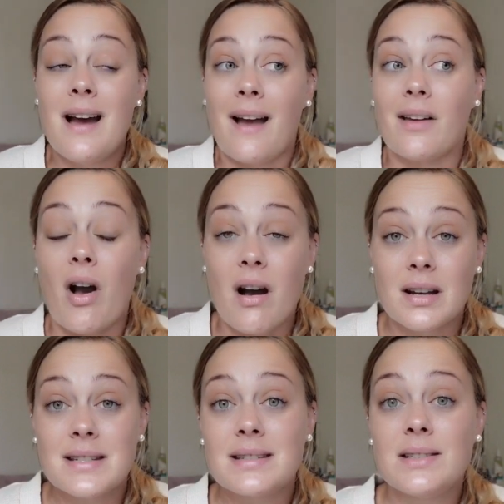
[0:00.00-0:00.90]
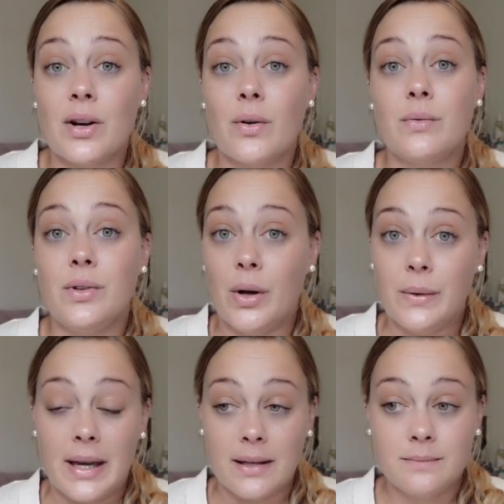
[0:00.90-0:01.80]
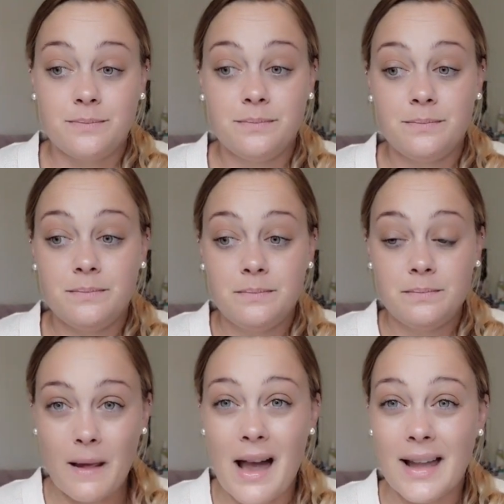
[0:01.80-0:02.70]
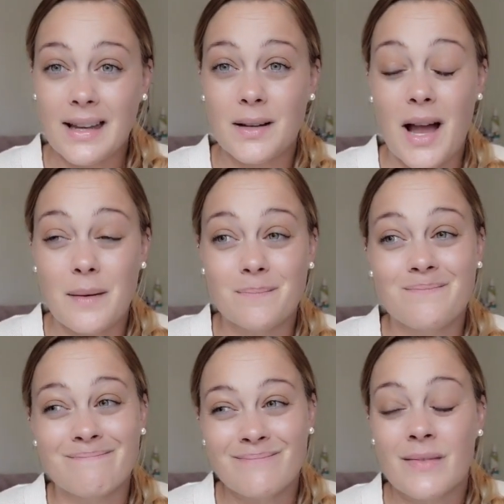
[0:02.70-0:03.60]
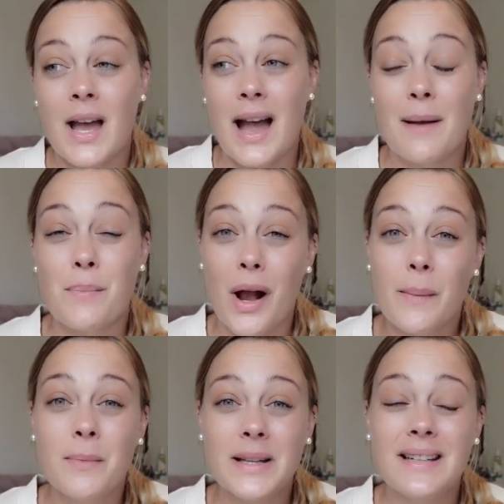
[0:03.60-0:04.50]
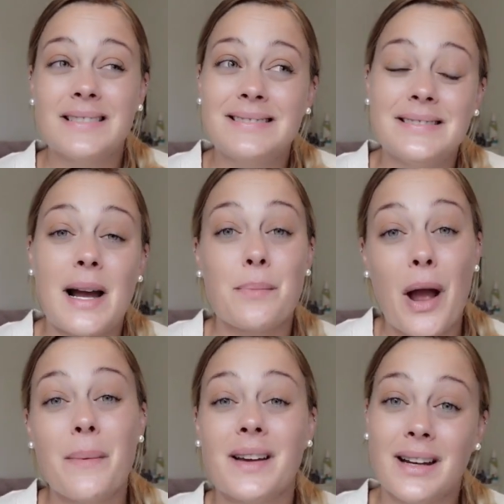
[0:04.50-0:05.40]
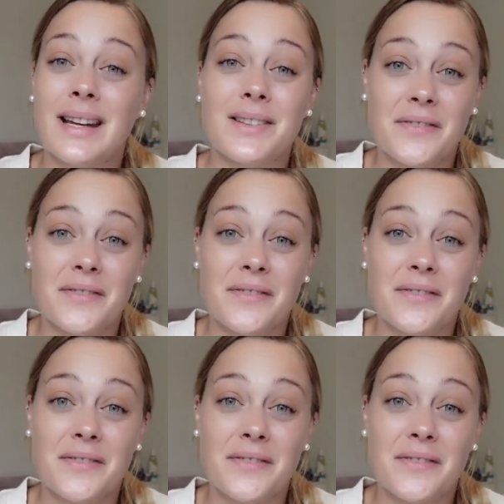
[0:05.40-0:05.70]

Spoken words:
I honestly don't know yet. I'm probably gonna get the